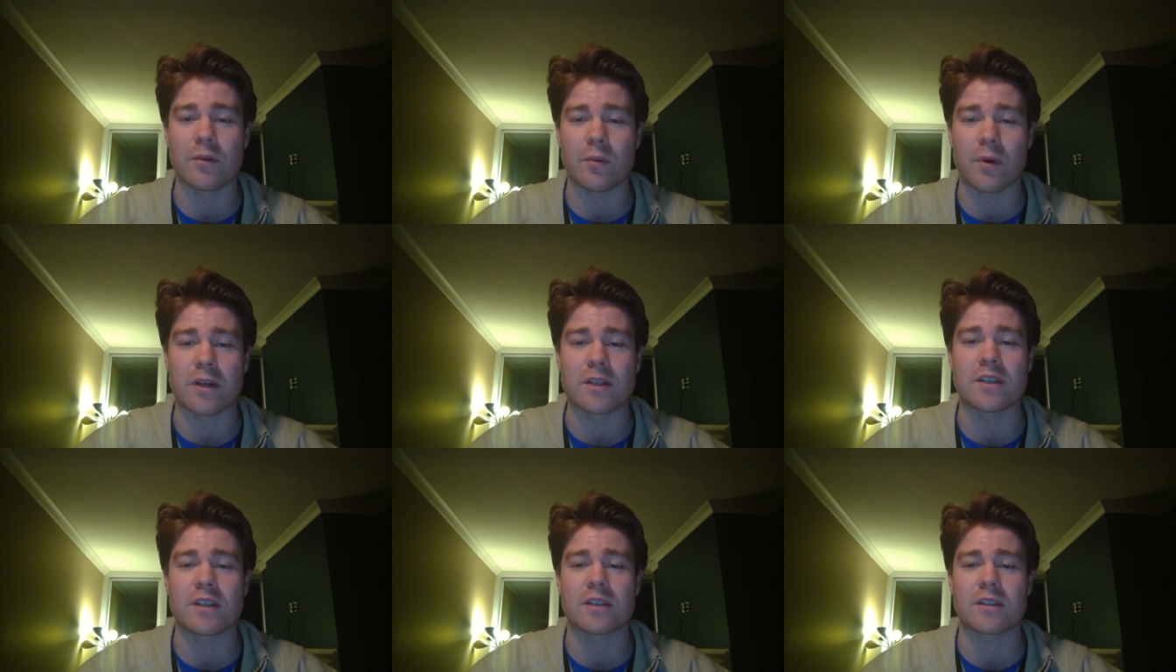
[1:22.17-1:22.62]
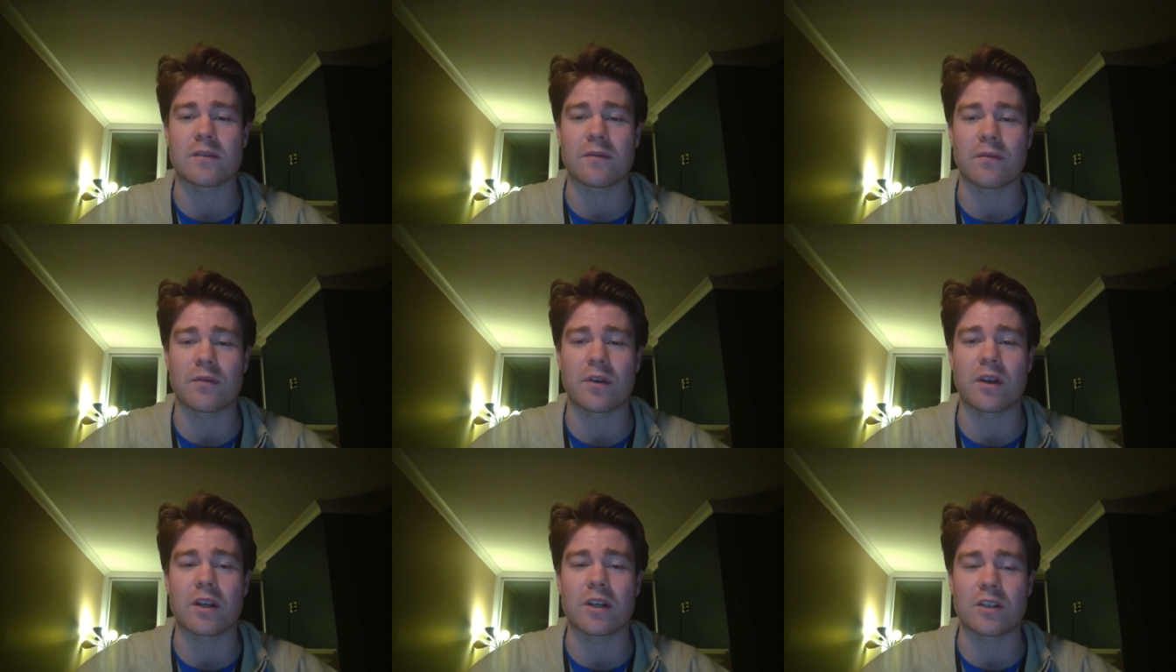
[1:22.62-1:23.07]
why
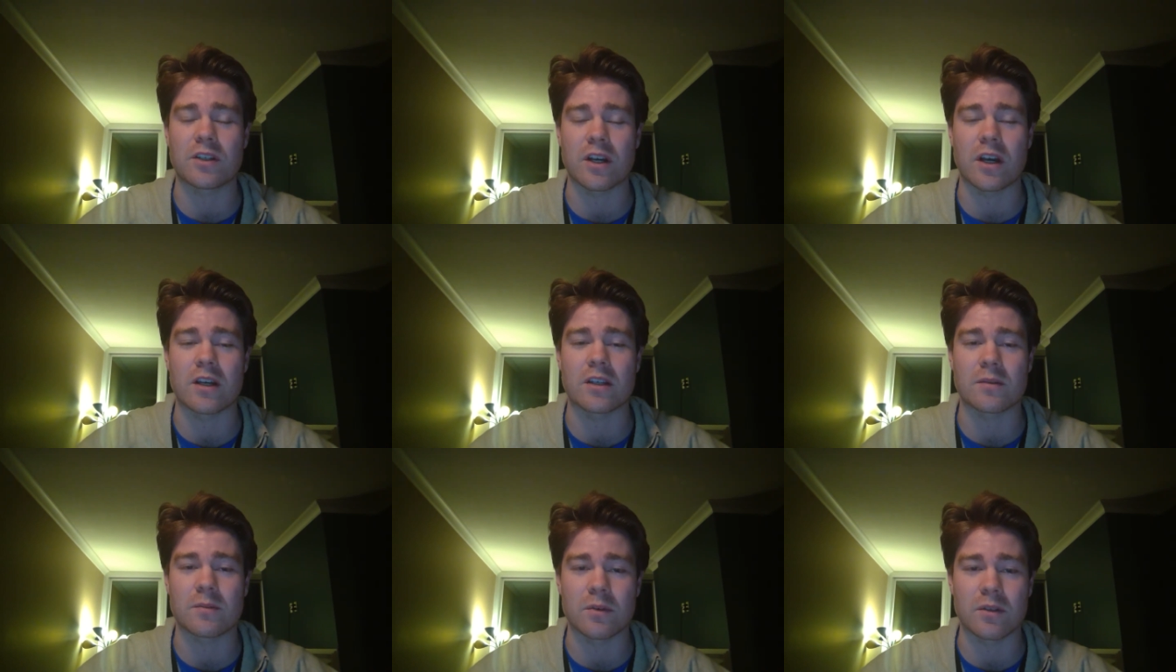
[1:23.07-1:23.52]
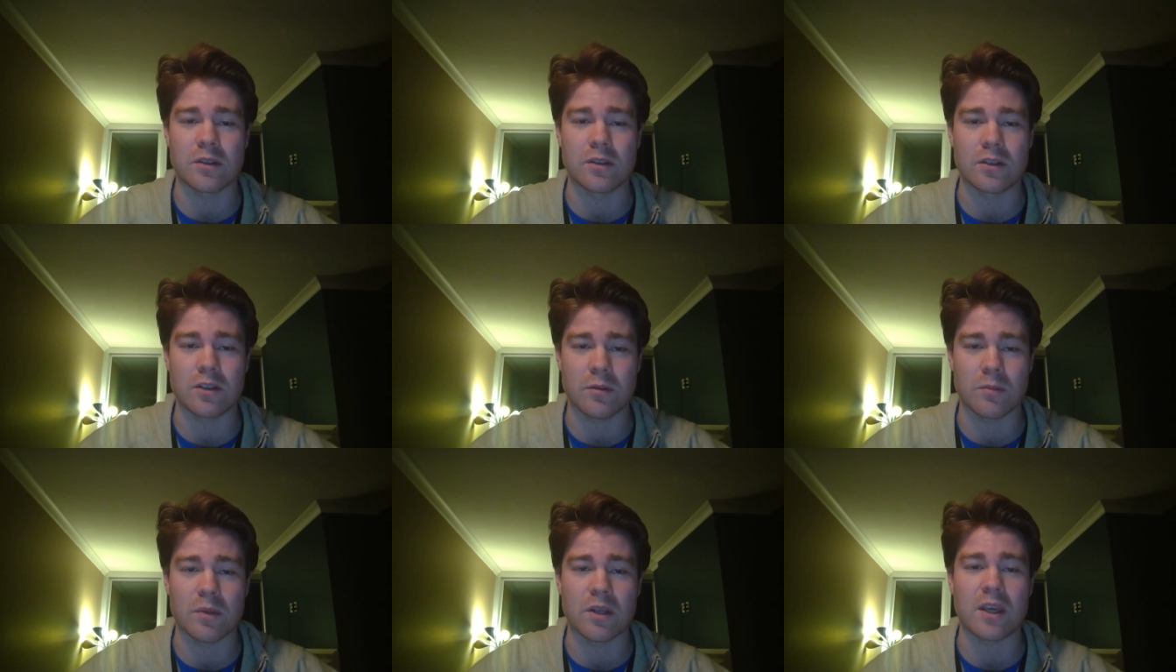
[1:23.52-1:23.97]
disenfranchisement
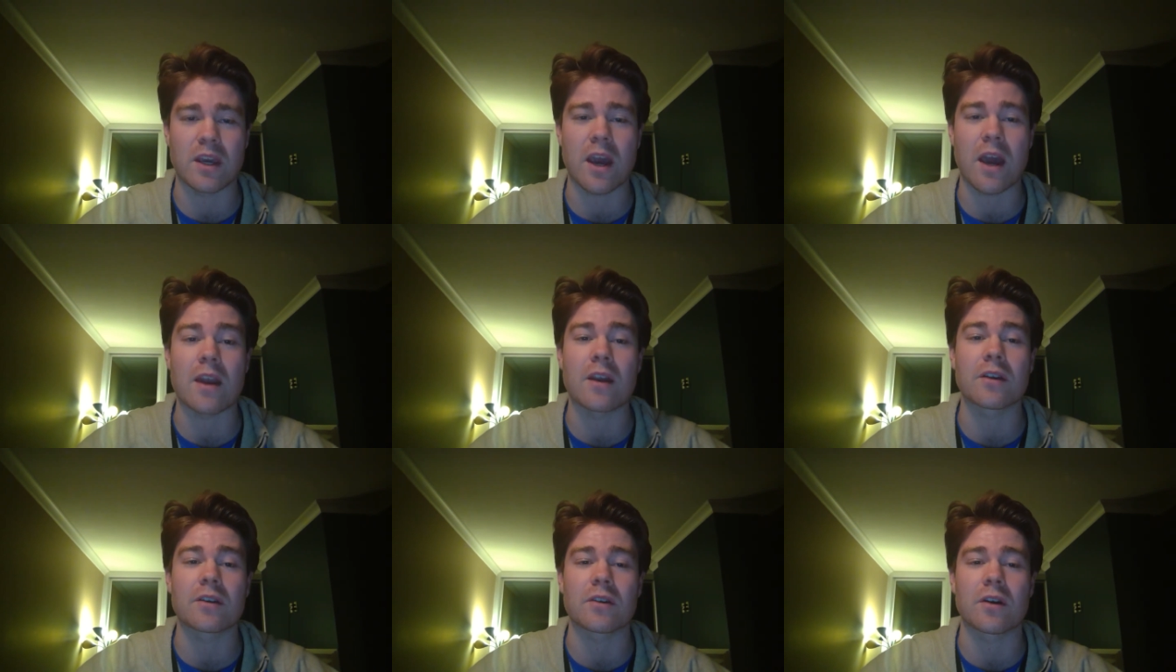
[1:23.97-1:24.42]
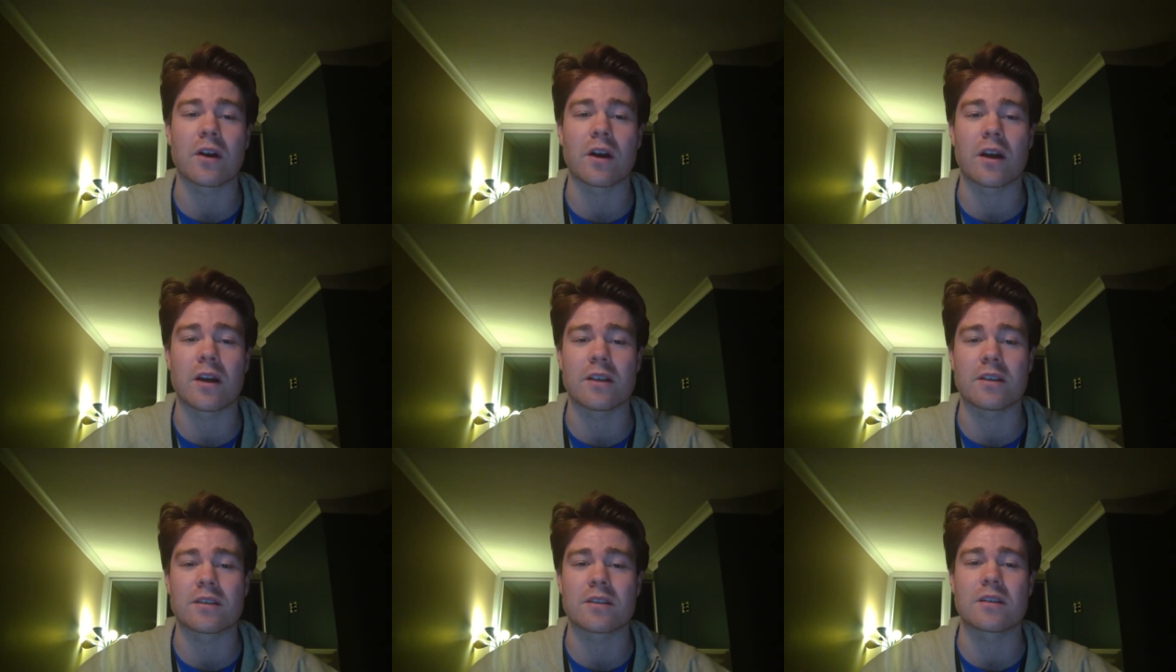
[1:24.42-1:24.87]
should be
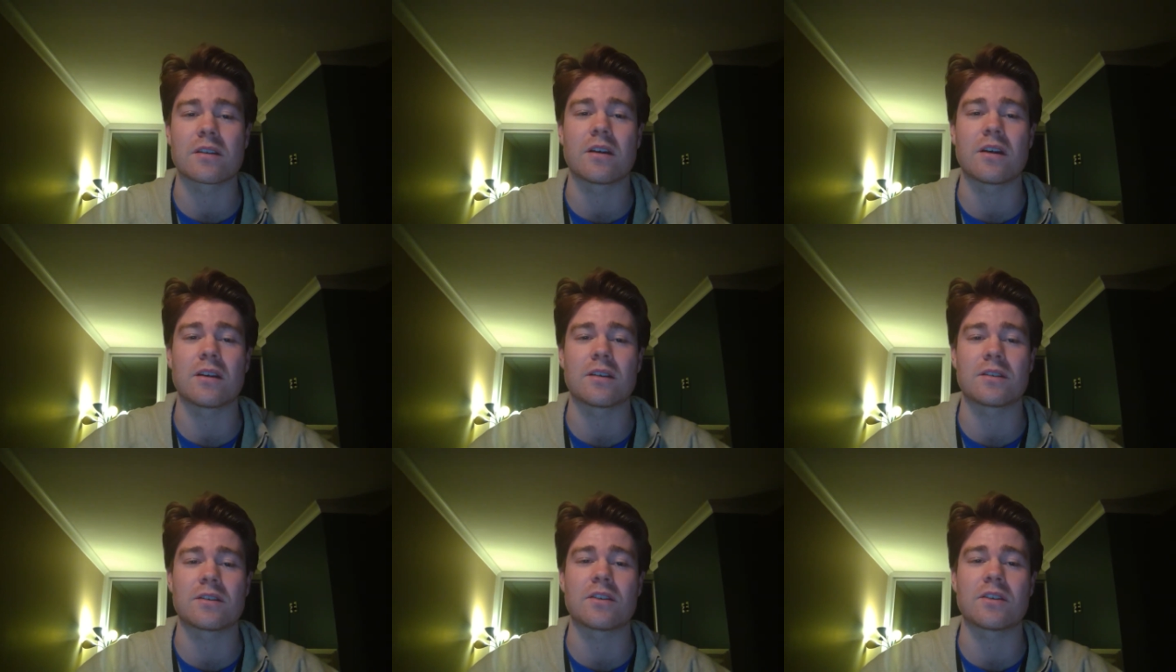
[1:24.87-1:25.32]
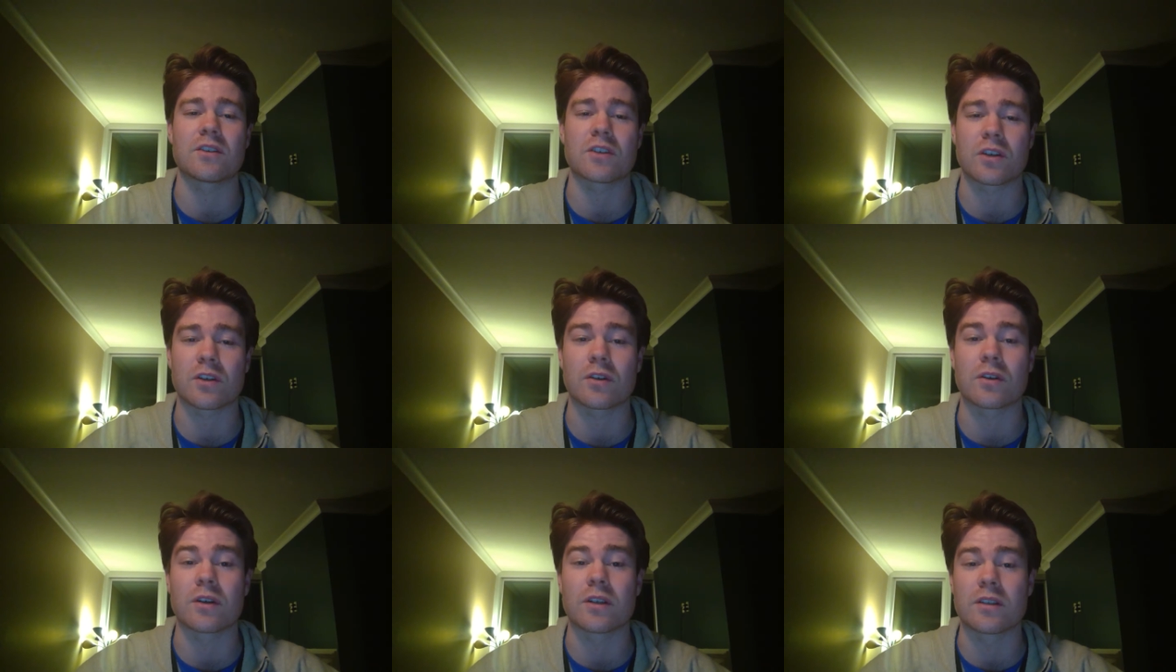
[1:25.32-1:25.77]
categorized as
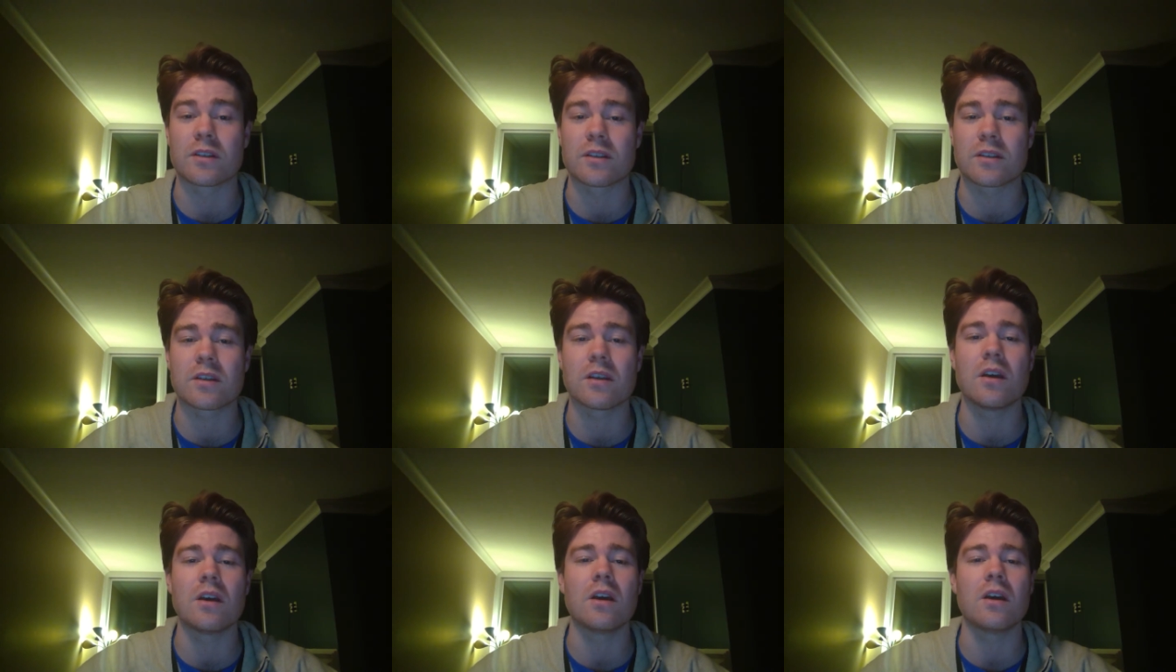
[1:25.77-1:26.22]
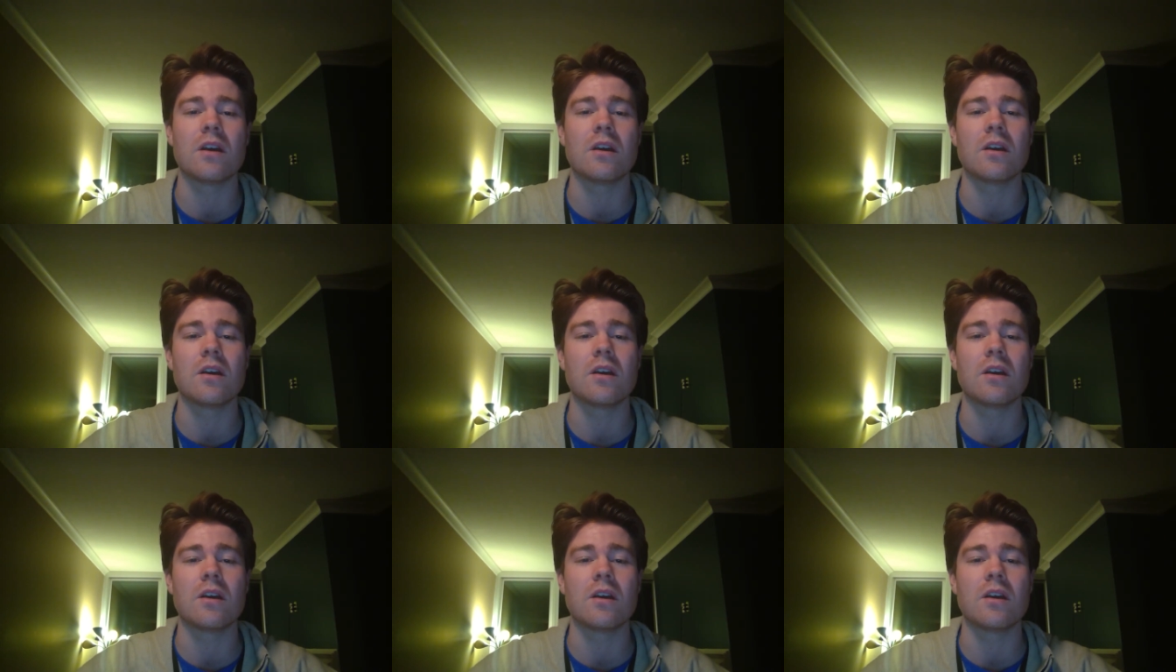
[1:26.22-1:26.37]
deterrence.